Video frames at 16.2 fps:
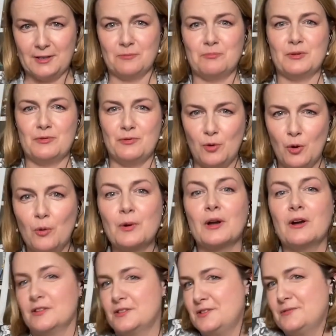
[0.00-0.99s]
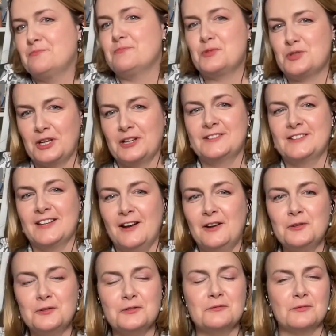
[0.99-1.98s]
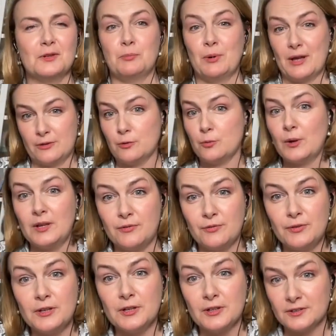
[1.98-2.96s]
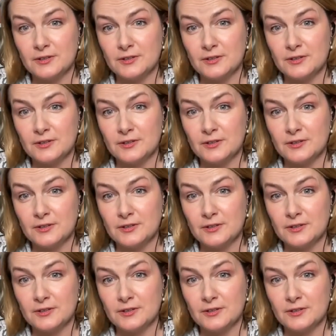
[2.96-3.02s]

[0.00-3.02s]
and before we got shut down, by the way, fear